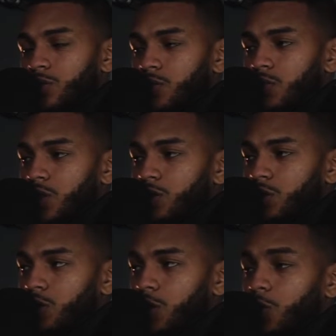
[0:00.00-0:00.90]
depression,
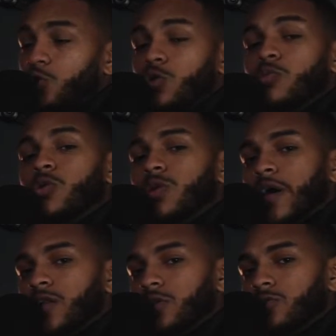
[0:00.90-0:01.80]
you're more
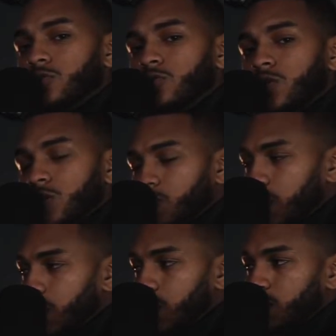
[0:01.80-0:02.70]
likely to
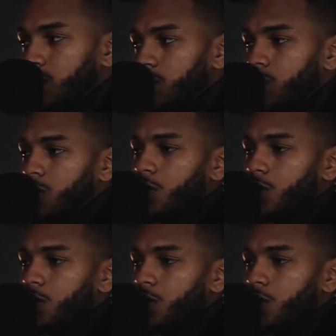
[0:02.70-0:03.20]
experience it.